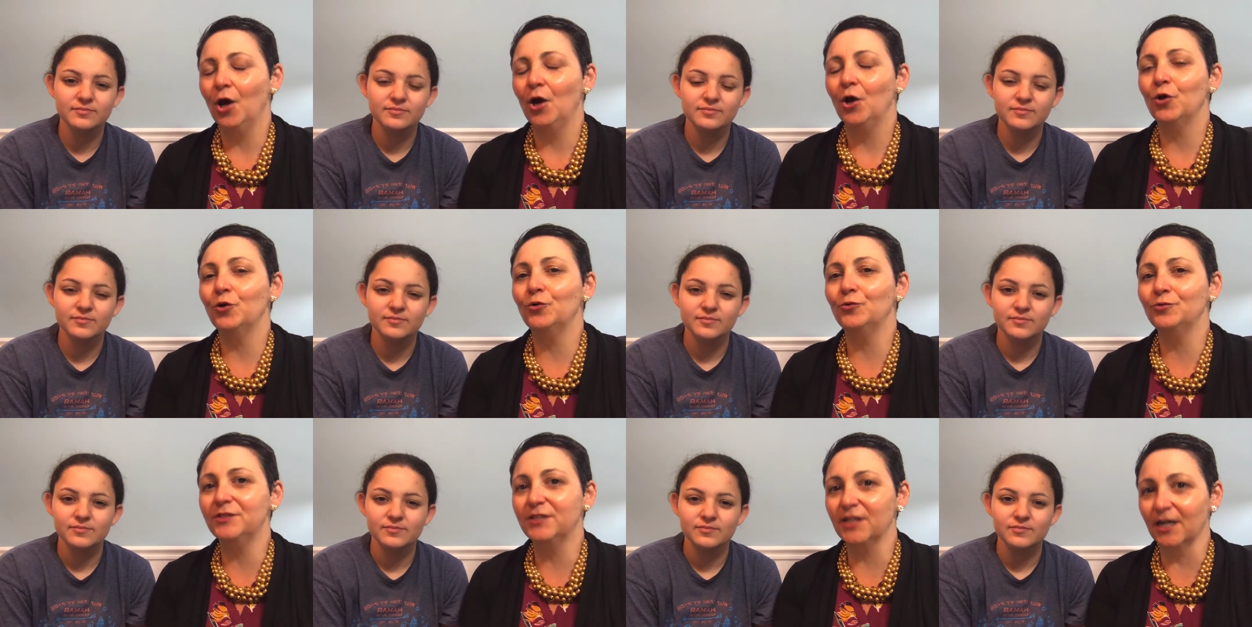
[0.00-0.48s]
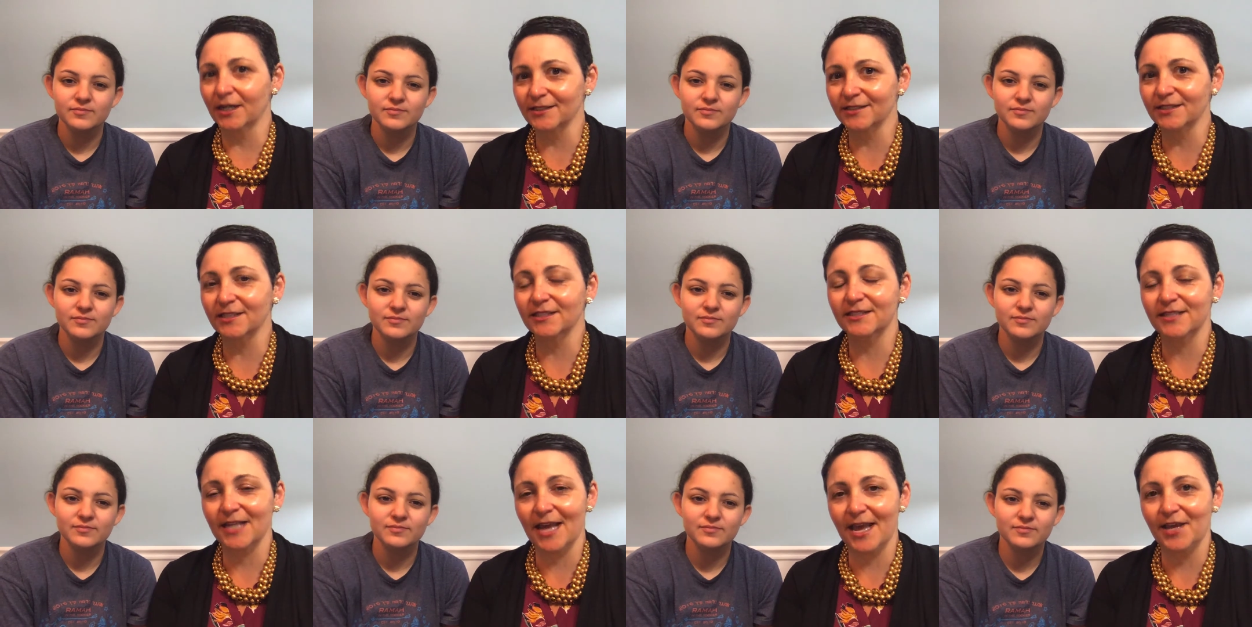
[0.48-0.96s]
Speaker 1: who
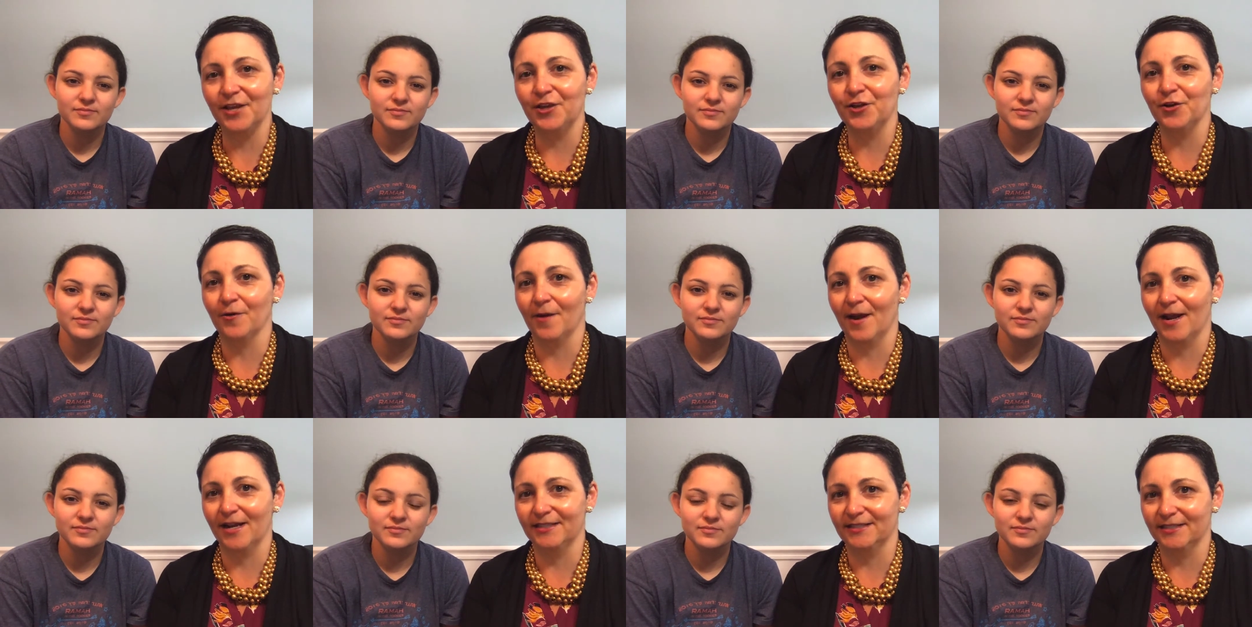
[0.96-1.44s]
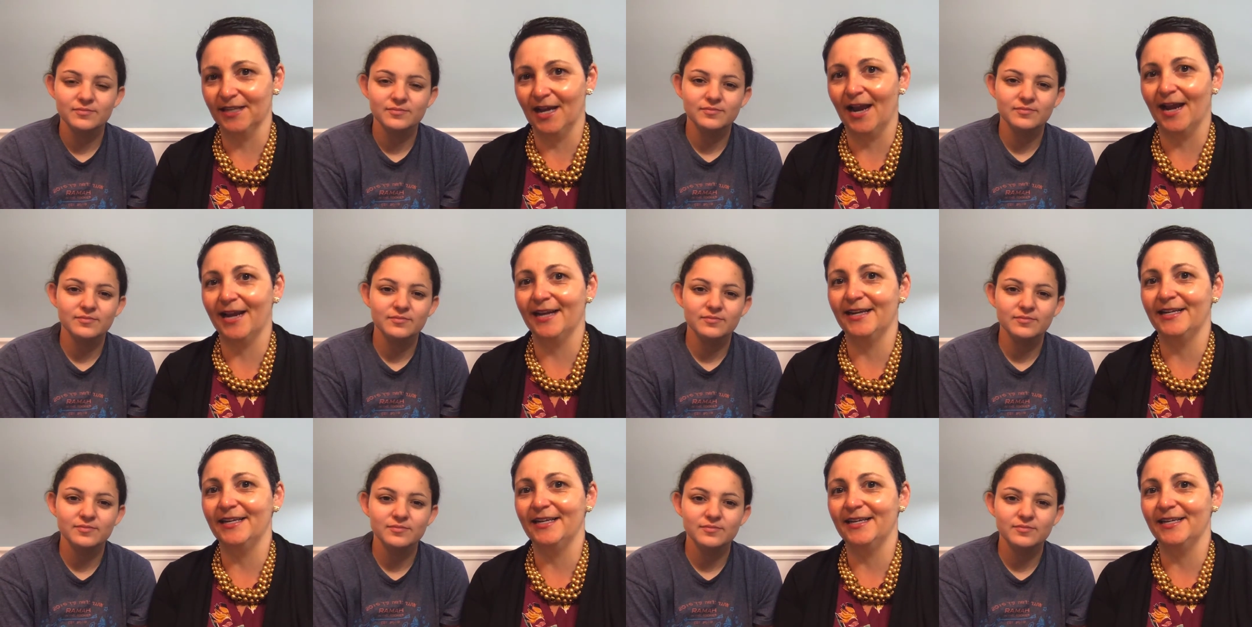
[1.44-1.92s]
doesn't take your
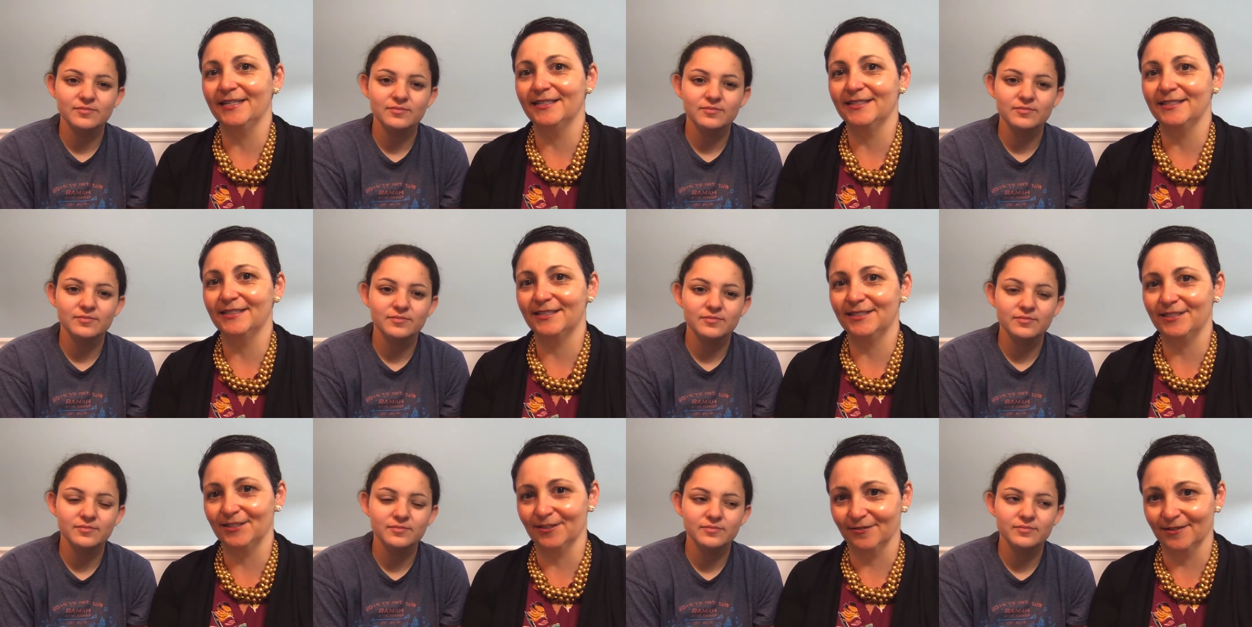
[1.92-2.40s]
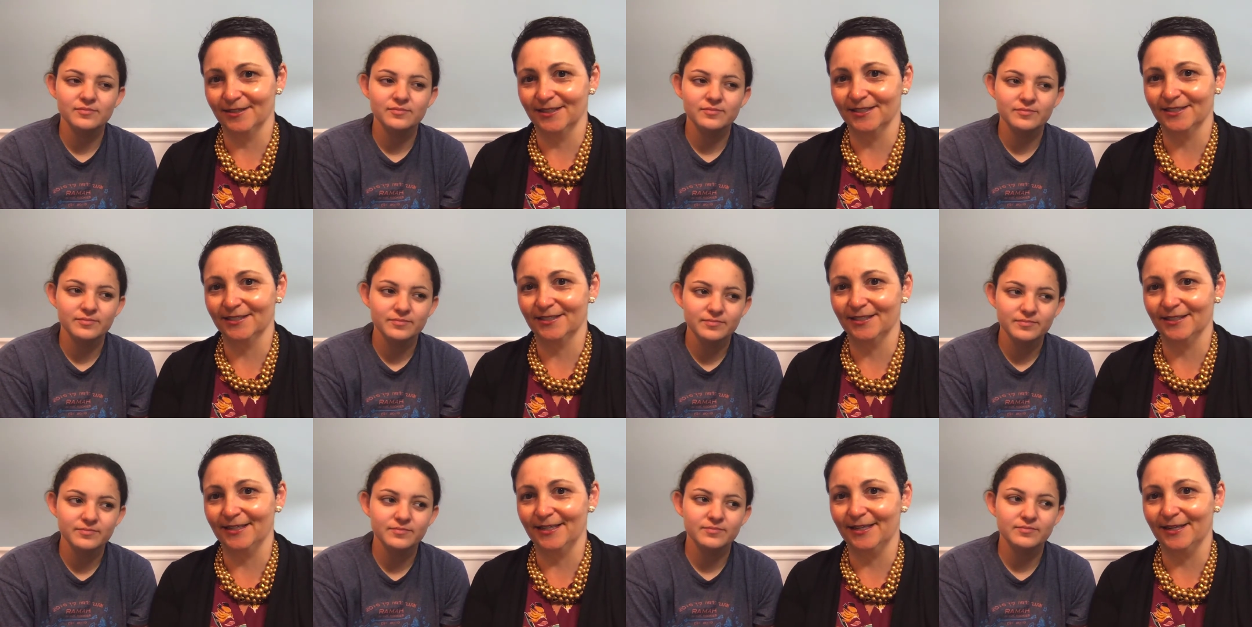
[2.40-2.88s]
anxiety
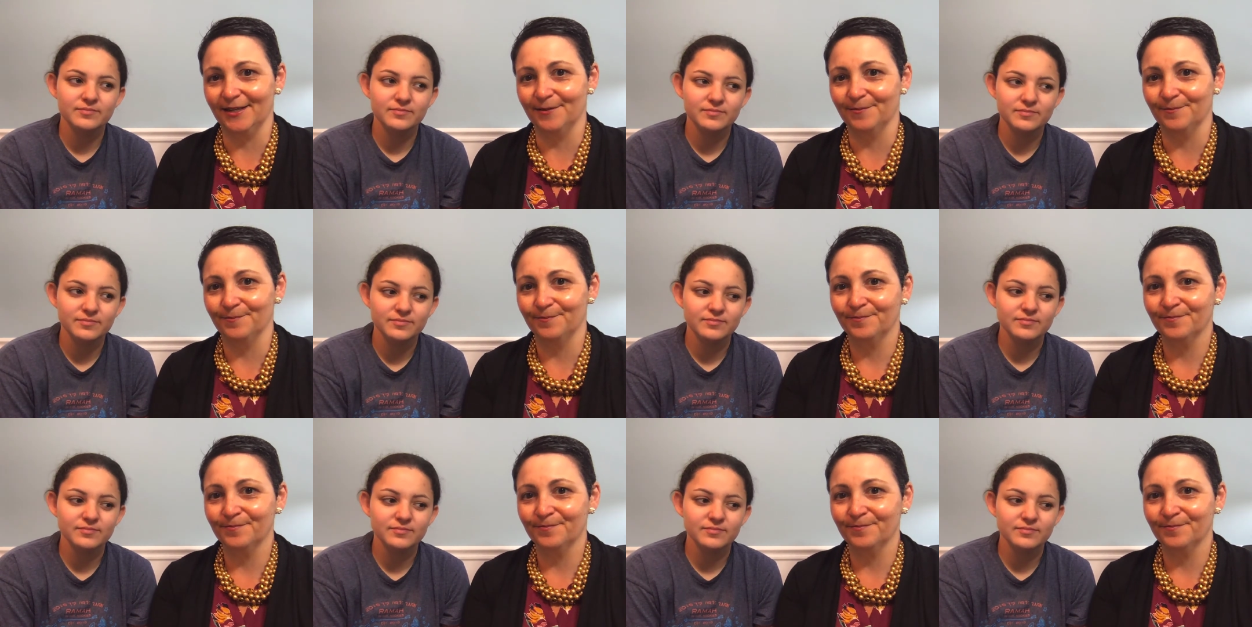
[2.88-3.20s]
seriously?